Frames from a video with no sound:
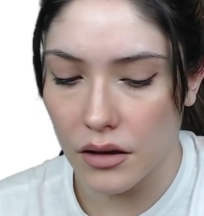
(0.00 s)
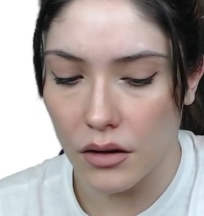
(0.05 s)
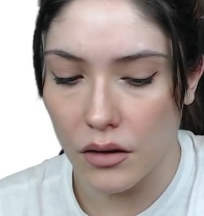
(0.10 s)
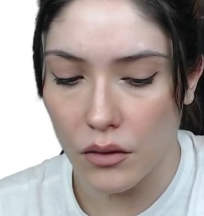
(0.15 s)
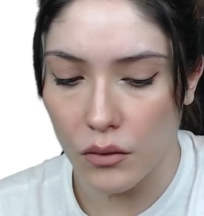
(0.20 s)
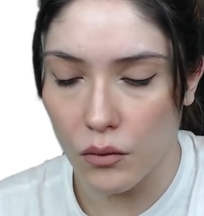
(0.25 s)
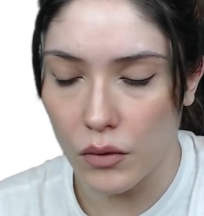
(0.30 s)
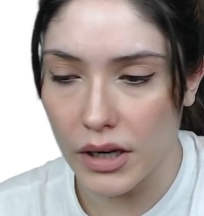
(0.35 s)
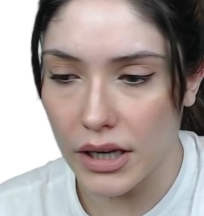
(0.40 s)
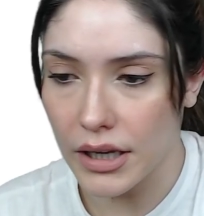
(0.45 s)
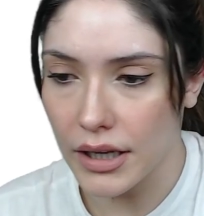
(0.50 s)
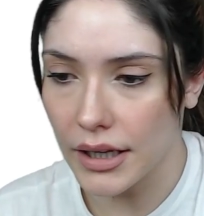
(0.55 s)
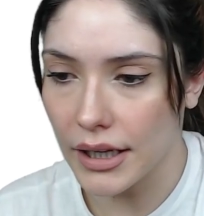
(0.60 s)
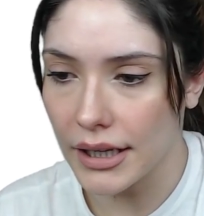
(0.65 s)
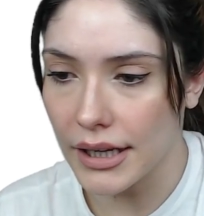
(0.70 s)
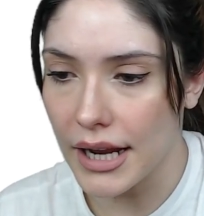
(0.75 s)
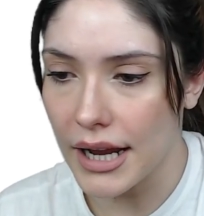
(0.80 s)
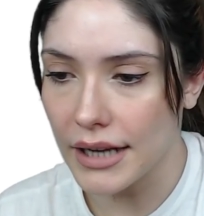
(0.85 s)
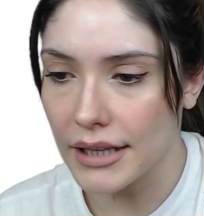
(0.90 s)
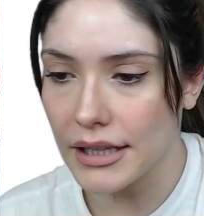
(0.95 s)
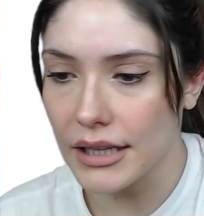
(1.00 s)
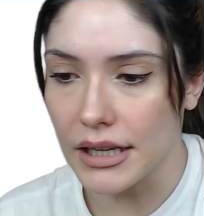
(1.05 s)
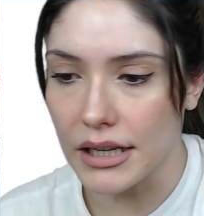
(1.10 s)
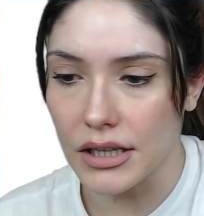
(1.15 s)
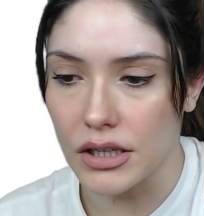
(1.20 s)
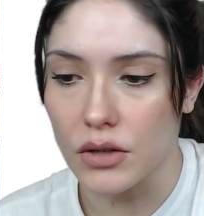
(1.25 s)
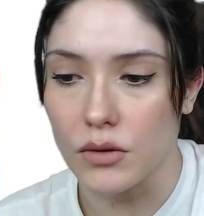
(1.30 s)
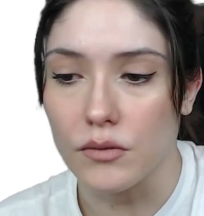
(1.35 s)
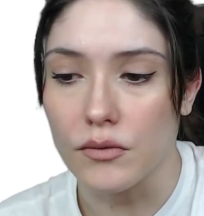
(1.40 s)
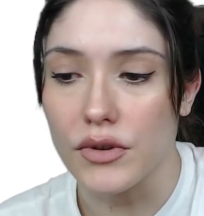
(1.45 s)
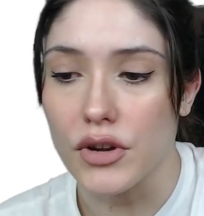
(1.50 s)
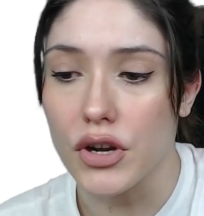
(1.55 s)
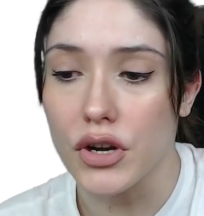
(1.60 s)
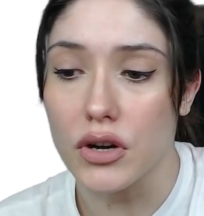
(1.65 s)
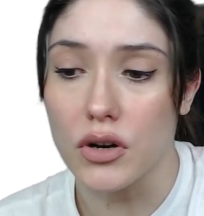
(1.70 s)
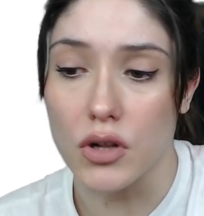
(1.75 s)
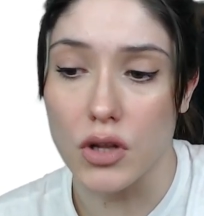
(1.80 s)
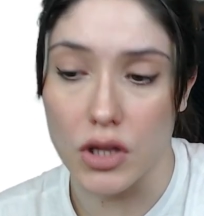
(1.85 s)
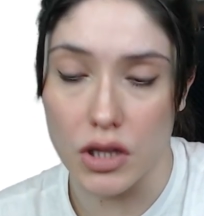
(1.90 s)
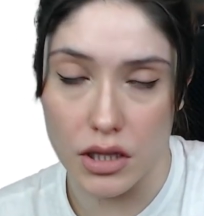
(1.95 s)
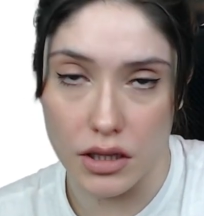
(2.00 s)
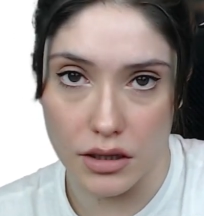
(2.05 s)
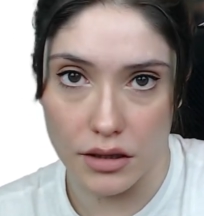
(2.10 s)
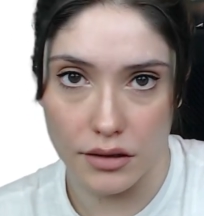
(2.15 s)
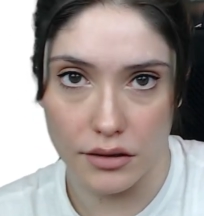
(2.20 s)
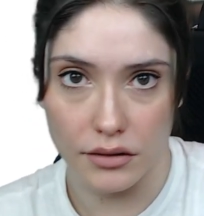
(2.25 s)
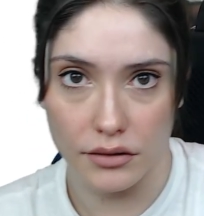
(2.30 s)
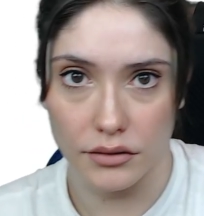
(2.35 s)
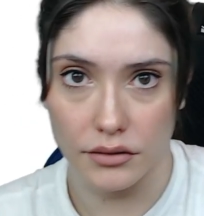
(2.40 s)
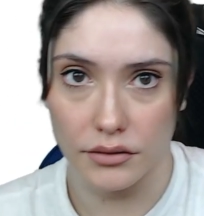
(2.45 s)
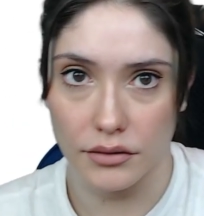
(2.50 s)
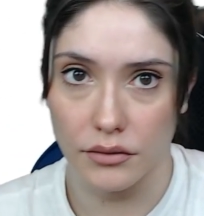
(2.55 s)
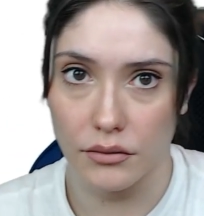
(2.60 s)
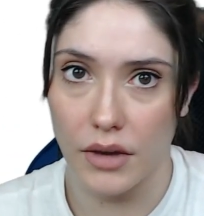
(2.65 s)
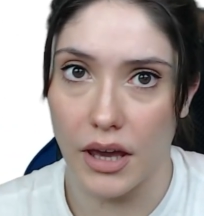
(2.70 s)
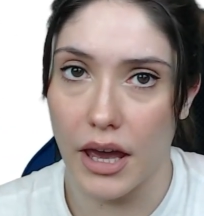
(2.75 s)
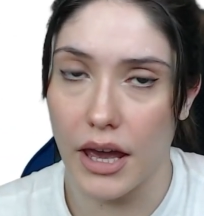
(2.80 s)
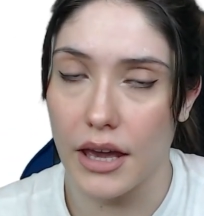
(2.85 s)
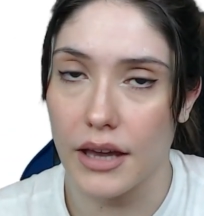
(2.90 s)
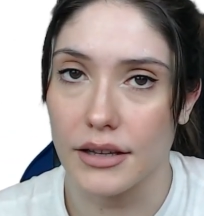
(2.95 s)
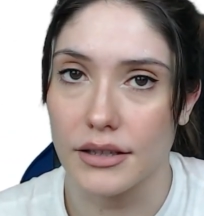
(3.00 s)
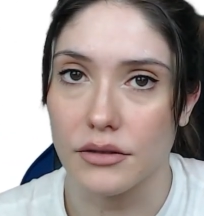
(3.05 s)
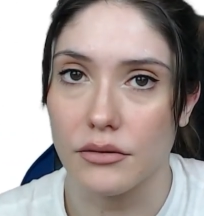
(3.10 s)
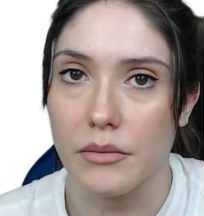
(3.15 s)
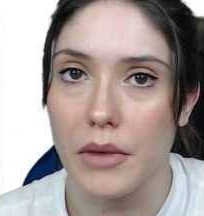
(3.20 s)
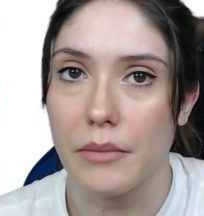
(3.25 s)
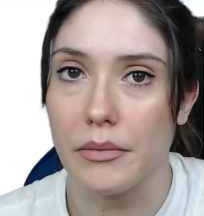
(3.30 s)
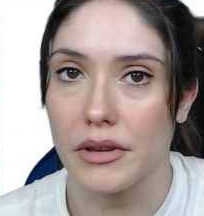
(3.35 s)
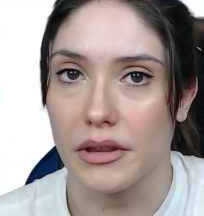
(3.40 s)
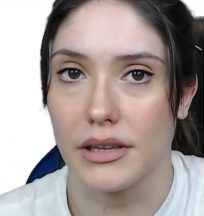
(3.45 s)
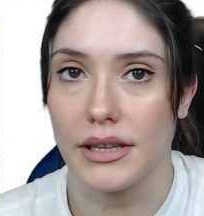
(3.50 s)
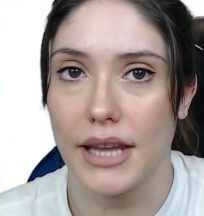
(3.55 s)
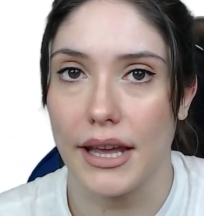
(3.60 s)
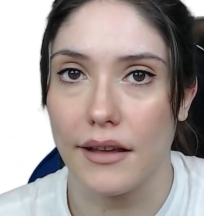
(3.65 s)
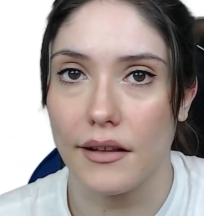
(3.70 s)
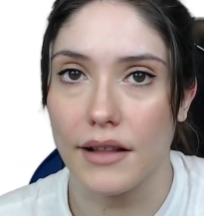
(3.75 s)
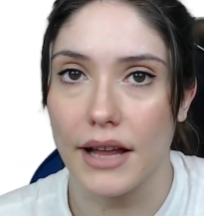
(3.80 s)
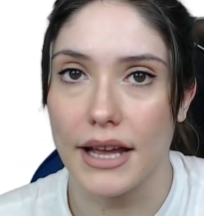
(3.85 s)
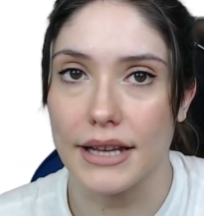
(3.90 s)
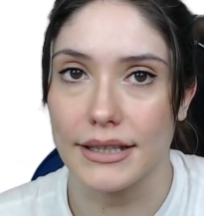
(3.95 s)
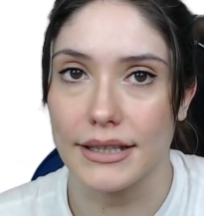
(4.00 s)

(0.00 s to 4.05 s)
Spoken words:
we connect it to null. Okay, because remember the tail has a